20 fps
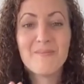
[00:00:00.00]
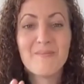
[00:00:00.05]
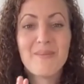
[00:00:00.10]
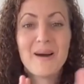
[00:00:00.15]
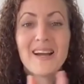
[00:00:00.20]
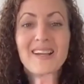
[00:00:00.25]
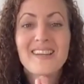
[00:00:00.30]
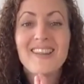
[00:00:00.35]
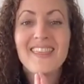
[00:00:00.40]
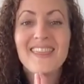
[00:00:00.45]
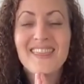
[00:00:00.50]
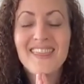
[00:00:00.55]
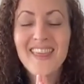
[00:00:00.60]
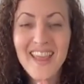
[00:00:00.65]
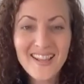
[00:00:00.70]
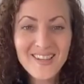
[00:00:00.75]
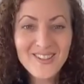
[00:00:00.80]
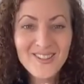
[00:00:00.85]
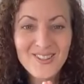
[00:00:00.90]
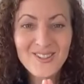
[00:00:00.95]
But
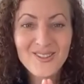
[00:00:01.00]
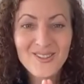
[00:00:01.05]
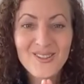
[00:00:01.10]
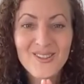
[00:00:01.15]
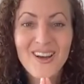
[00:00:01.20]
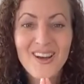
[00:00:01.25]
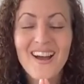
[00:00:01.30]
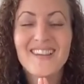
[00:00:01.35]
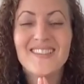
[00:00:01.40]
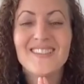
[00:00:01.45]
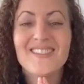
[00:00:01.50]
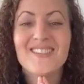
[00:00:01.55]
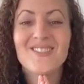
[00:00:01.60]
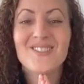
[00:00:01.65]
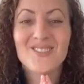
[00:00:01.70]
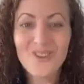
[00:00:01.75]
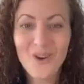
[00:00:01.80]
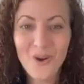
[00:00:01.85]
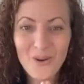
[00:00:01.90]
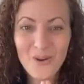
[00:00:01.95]
thank you
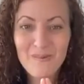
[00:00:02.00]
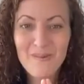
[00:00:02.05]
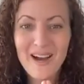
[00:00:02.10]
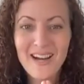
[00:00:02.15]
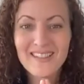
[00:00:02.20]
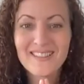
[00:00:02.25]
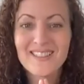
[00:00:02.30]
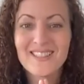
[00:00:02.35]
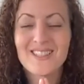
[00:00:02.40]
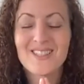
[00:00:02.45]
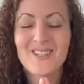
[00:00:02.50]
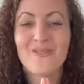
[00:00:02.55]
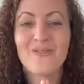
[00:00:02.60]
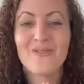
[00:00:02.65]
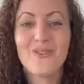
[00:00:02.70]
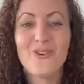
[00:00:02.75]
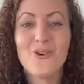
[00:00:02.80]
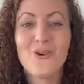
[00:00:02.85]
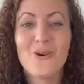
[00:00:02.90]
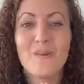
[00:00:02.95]
so much
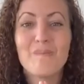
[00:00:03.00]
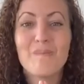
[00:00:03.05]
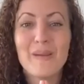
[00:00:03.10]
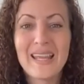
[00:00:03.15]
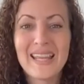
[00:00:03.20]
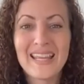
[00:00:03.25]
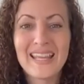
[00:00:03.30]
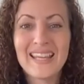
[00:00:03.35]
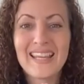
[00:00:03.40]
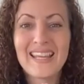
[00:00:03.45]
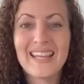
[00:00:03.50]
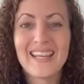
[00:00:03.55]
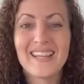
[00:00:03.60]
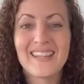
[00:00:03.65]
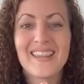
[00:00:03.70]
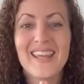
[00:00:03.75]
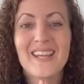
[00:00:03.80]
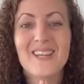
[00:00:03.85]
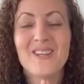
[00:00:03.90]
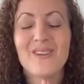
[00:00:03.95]
for being here.
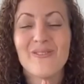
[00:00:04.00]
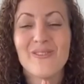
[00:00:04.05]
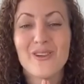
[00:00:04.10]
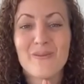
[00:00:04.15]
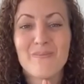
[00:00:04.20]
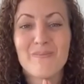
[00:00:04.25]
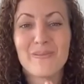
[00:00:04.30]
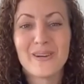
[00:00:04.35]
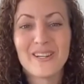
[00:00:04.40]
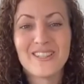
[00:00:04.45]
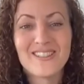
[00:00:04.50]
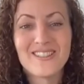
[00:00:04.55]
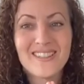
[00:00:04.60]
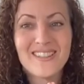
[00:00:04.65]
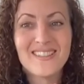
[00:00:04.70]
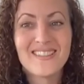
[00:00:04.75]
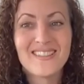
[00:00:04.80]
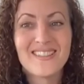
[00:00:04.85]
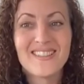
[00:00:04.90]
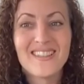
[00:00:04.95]
Thank you for your
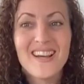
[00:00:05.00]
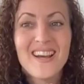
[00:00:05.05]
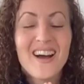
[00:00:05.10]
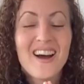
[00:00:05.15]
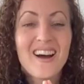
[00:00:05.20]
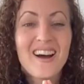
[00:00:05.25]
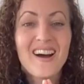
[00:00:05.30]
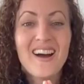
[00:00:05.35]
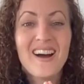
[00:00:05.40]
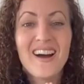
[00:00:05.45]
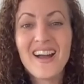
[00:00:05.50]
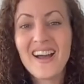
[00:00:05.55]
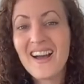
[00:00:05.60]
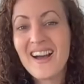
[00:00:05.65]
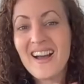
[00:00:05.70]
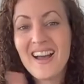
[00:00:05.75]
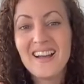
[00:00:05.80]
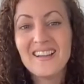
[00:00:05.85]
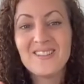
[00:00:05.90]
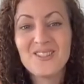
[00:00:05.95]
presence.
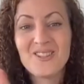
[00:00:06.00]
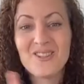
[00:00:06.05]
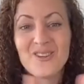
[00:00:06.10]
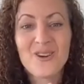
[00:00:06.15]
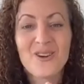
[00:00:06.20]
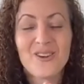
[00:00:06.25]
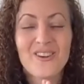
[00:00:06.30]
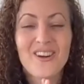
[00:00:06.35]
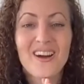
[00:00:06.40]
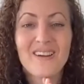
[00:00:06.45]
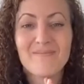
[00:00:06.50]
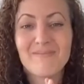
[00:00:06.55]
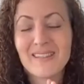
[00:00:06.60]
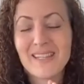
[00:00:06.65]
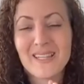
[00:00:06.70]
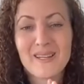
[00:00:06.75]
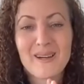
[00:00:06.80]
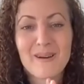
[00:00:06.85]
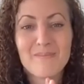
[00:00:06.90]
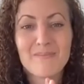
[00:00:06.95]
As you know, I'm
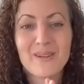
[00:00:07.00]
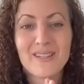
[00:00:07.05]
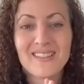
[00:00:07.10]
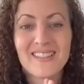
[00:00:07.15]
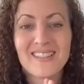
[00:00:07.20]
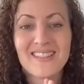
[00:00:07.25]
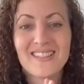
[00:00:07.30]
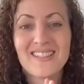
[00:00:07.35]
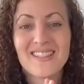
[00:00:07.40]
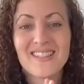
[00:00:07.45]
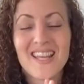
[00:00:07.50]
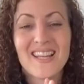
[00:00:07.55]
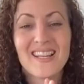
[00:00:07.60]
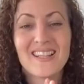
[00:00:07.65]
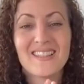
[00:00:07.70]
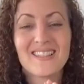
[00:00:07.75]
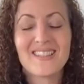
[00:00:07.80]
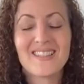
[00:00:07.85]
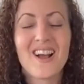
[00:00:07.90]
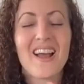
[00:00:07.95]
lit up by these
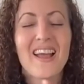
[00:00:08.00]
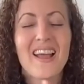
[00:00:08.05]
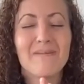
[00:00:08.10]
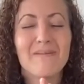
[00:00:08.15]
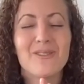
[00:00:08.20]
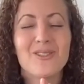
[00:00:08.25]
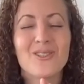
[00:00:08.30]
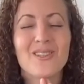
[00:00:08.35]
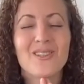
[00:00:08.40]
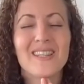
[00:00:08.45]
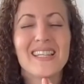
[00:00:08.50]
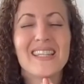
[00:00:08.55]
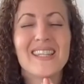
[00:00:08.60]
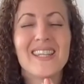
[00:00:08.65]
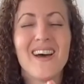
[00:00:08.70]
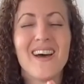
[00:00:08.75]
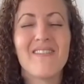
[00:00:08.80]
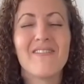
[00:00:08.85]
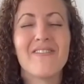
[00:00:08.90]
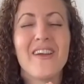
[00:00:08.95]
things. I absolutely
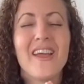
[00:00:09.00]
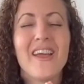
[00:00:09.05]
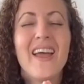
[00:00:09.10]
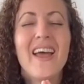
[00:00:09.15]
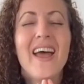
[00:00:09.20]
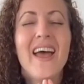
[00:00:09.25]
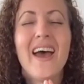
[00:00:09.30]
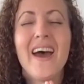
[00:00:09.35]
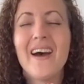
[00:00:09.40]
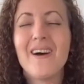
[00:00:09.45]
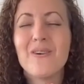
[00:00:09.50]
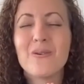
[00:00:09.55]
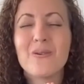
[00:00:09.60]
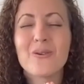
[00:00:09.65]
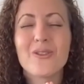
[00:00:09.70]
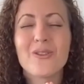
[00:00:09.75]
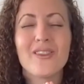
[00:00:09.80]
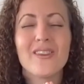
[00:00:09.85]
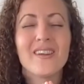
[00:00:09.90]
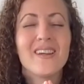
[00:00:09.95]
love
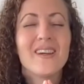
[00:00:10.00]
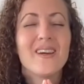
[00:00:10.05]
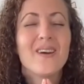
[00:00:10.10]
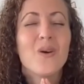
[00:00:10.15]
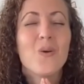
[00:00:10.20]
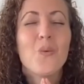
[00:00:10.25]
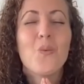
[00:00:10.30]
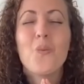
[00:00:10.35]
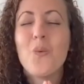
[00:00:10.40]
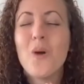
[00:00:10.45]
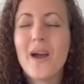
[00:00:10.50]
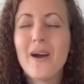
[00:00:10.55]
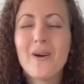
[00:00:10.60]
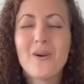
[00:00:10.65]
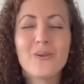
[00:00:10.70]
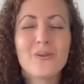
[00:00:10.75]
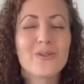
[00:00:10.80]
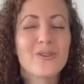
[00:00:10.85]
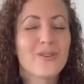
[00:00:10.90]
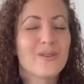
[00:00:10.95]
health,
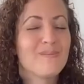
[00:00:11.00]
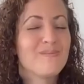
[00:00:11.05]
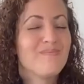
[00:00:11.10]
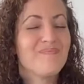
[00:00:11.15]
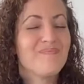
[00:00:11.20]
wealth,